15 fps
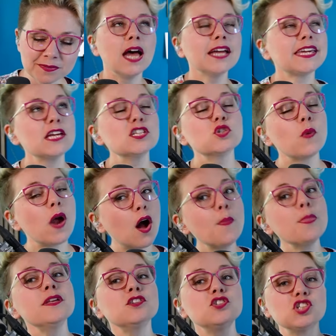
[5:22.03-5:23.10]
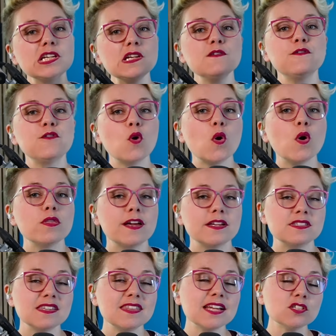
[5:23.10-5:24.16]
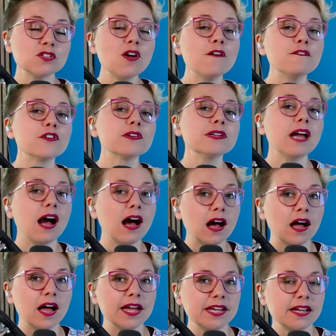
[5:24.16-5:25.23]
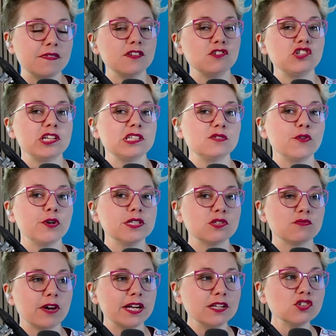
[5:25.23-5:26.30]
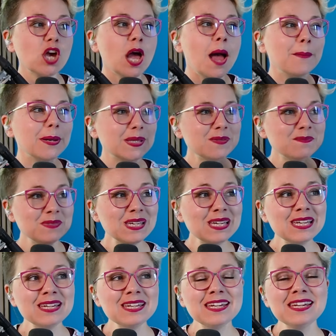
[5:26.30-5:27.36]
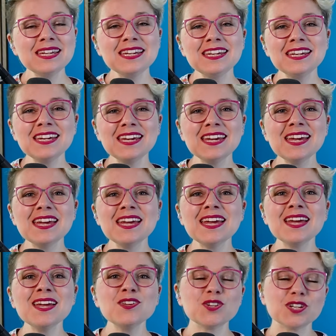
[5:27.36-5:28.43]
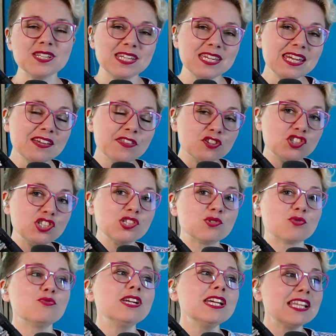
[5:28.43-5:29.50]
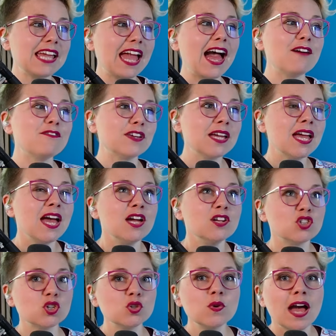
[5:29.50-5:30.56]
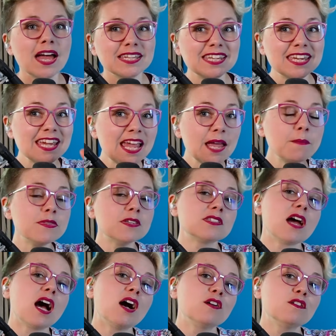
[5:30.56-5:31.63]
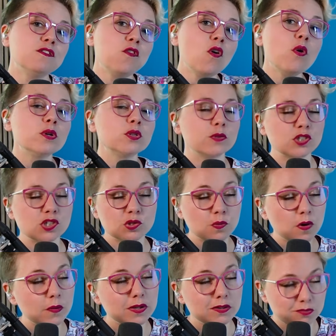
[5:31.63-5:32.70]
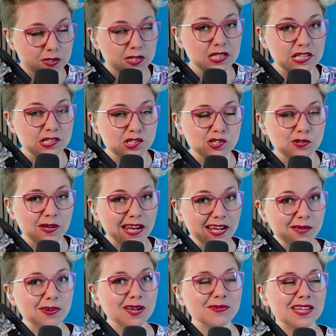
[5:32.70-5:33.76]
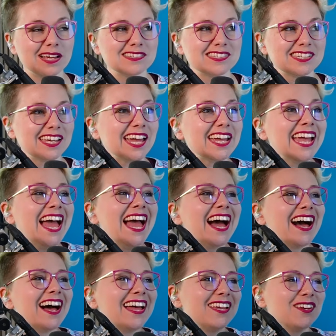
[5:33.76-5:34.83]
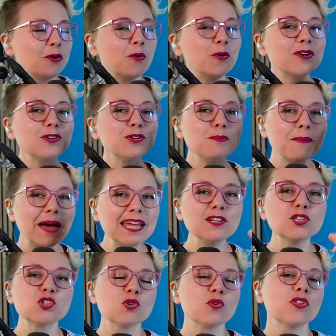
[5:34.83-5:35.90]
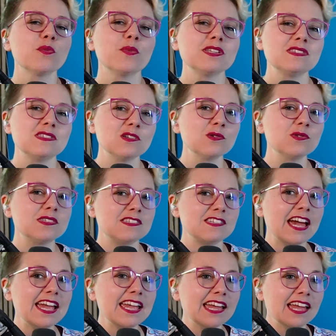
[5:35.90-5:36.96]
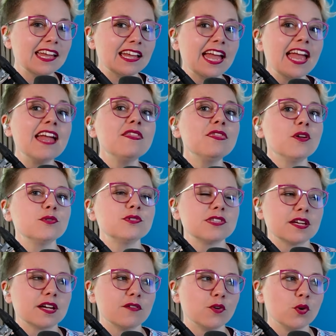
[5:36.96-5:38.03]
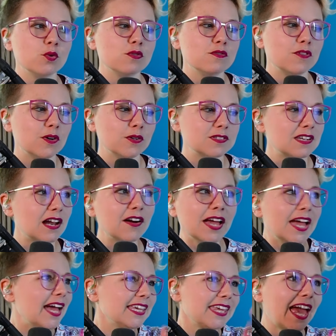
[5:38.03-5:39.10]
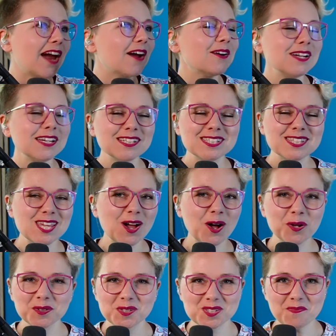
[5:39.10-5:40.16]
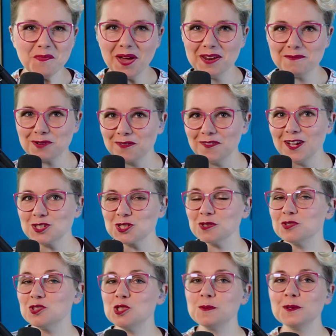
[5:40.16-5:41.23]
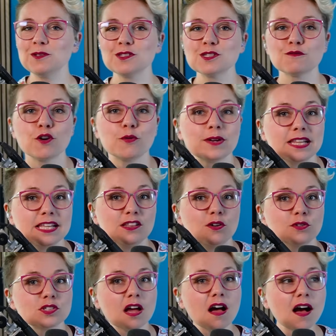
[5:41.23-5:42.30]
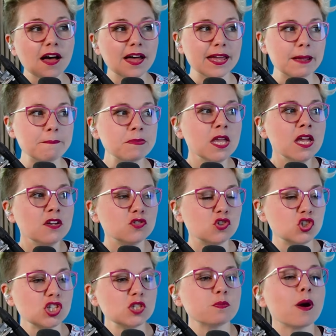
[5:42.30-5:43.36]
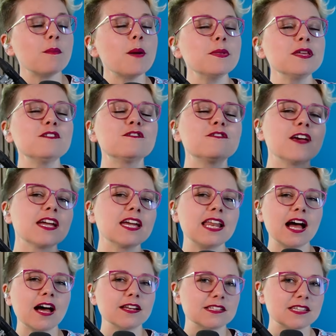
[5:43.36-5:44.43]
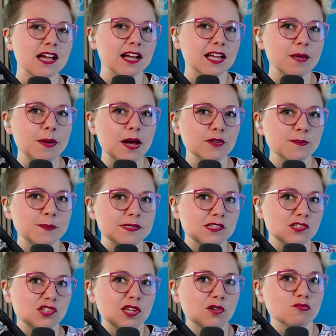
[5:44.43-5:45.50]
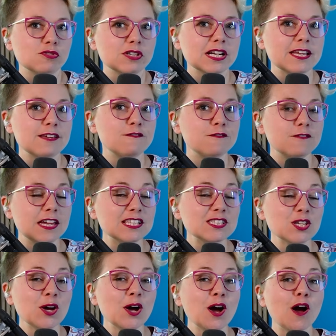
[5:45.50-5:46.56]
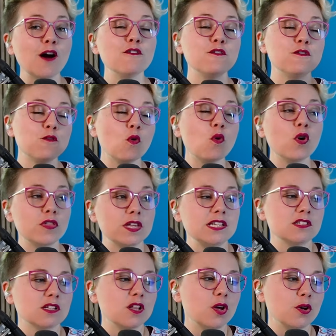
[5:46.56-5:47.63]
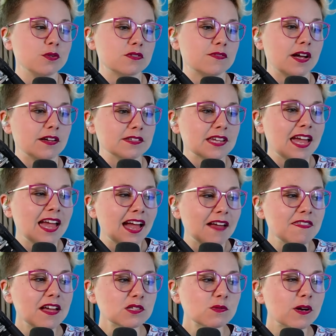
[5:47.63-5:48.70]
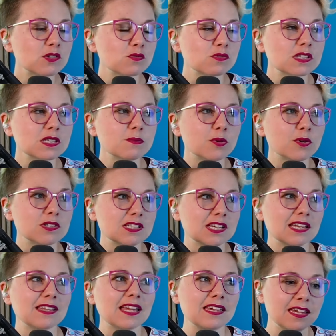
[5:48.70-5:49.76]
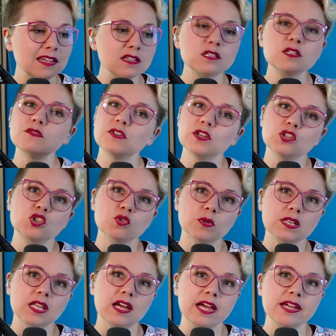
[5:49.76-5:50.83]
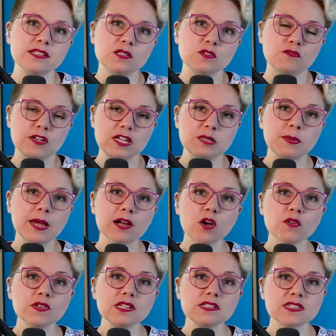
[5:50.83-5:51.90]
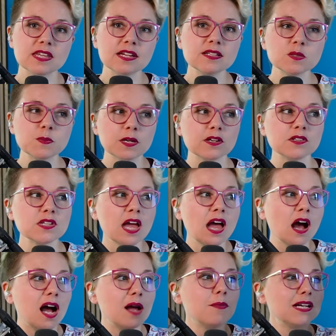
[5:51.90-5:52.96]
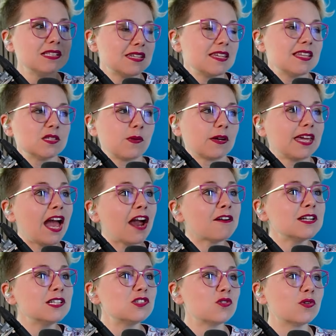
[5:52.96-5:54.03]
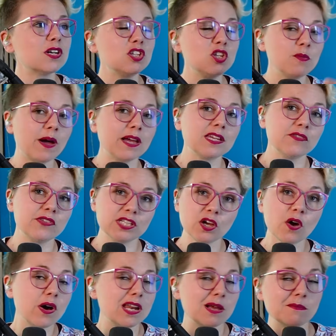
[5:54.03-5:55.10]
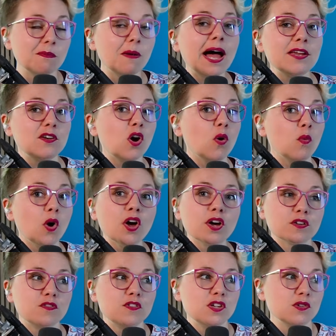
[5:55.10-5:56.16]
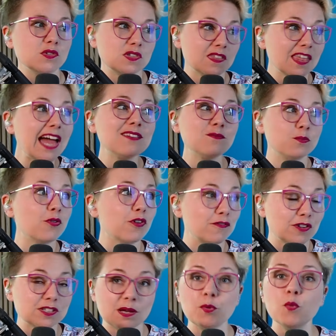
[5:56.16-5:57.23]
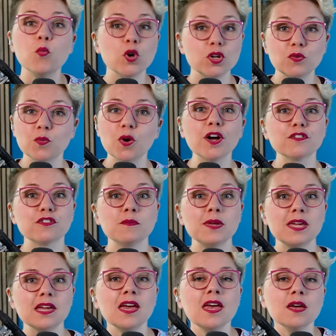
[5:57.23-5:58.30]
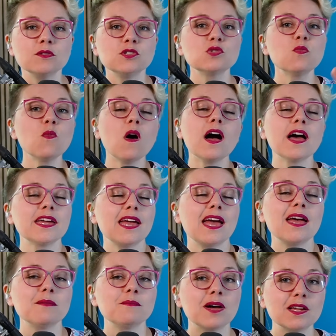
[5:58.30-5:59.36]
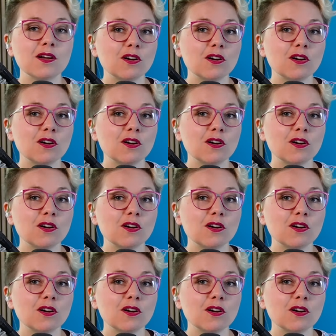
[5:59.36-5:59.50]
Okay, so we're on the G4 there. So that's not very high in the chest voice range. But the me, you can hear that she's really having to keep the tongue forward, which is what we really need to do anyway with our singing, in order to make sure that we're still staying in those thicker vocal folds. Now, Carrie is the ultimate professional, and she's been doing this for a really long time. So she's probably figured out a tongue and a mouth position that really fits her for these closed vowels. And that's why it's really important to get like individualized feedback on these things, because I might say that's what Carrie is doing and you might give it a go and it might not work for you. So that, for example, wouldn't work for me, which is why at my